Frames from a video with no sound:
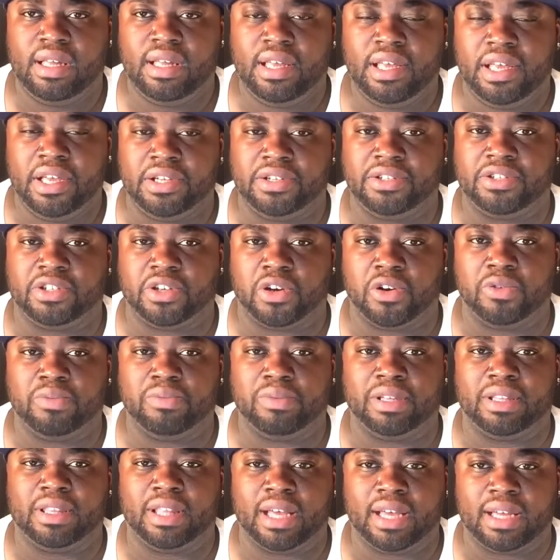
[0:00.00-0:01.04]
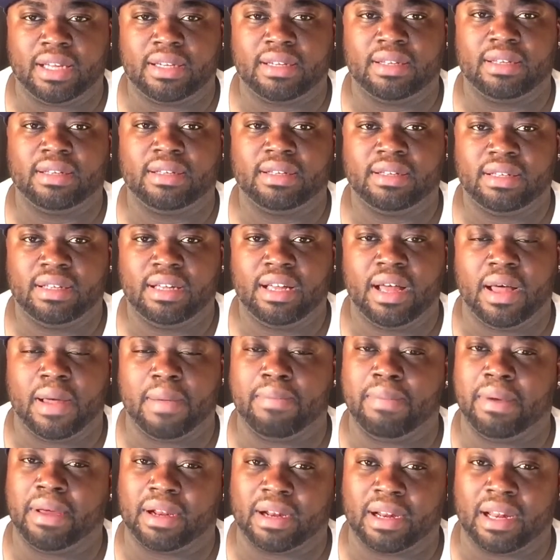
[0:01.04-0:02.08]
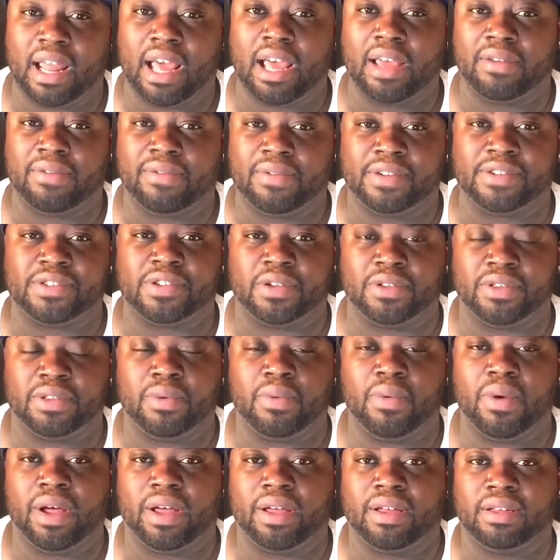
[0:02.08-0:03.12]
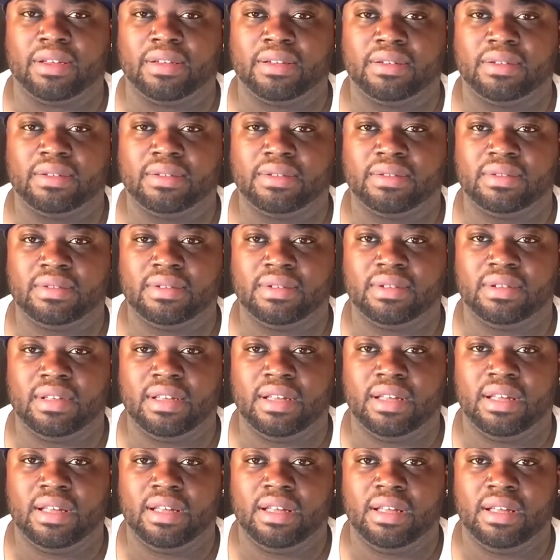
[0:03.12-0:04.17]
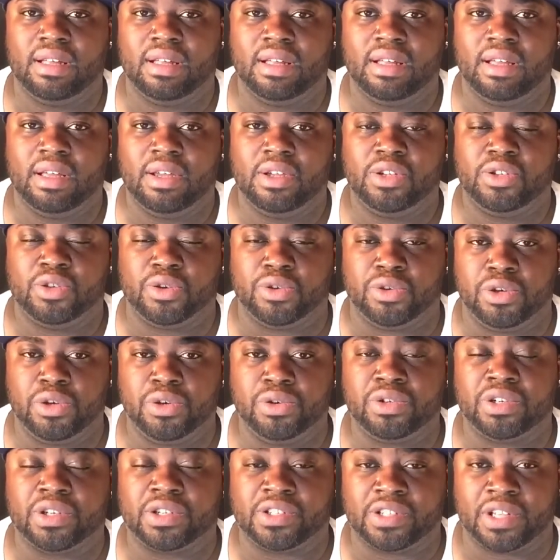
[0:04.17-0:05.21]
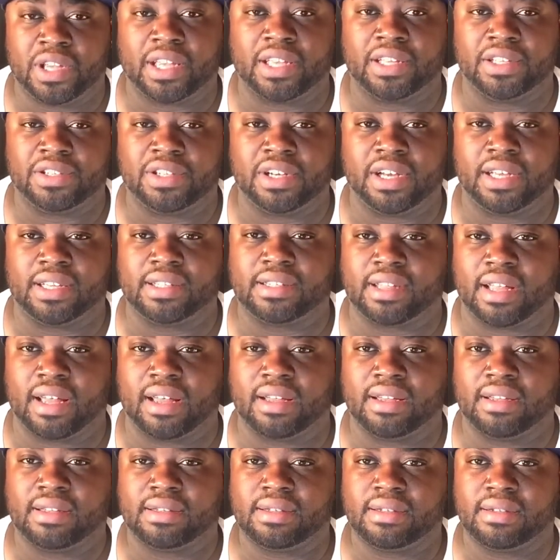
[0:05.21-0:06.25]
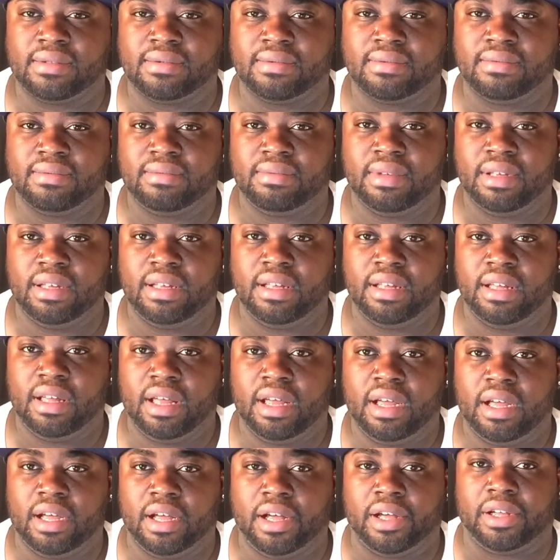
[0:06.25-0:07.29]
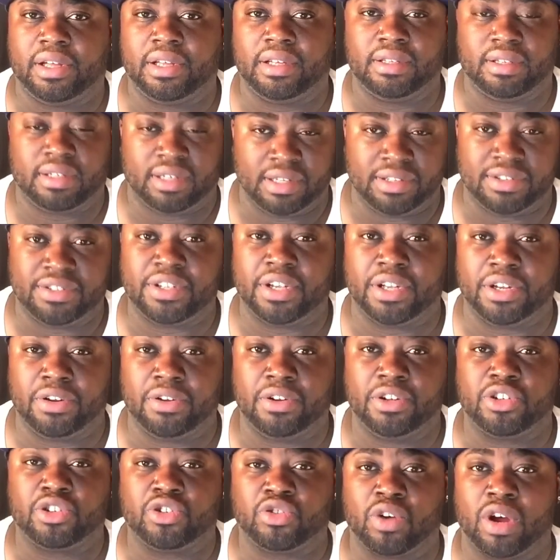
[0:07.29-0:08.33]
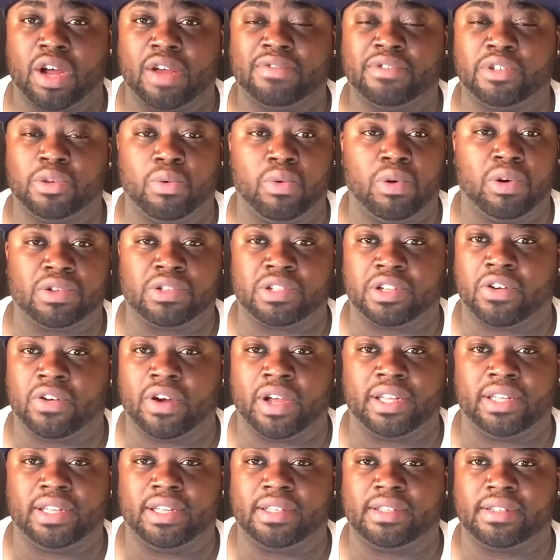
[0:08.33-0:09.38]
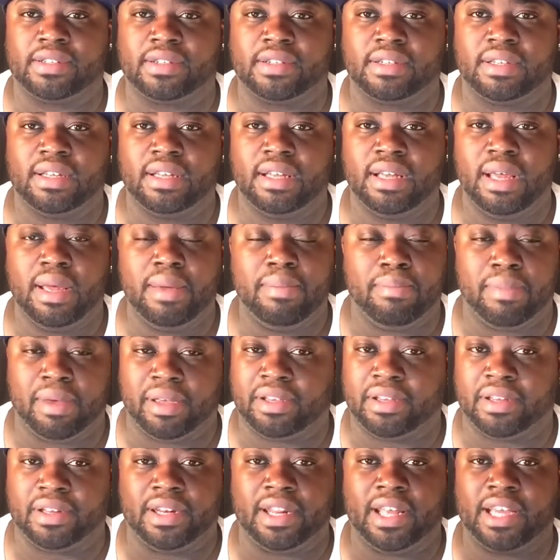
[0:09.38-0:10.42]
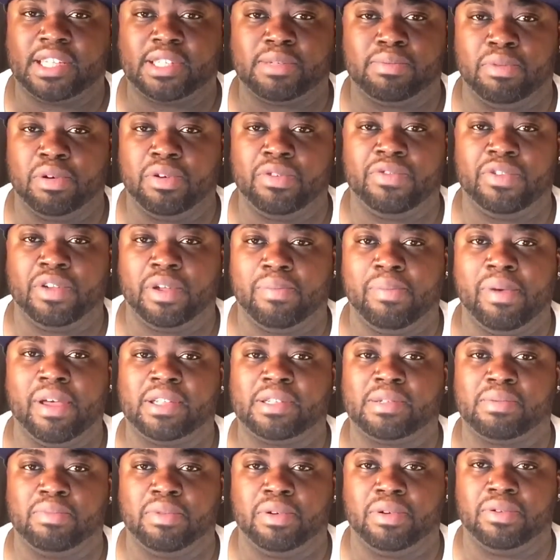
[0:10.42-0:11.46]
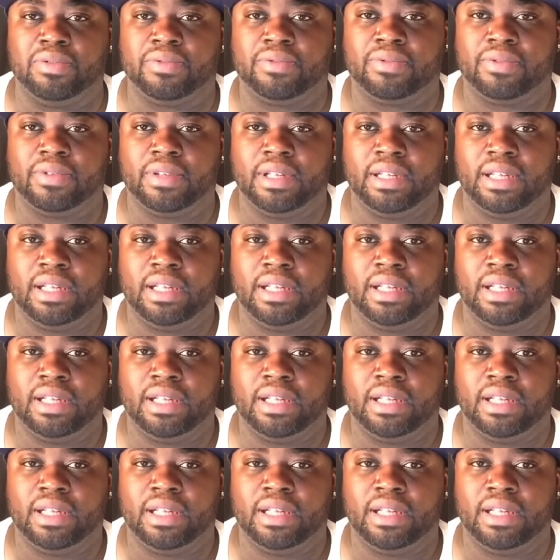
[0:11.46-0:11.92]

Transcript: He showed me that a better life is on the way. So use your second chance, guys. Continue to strive towards greatness. Make your next move your best move.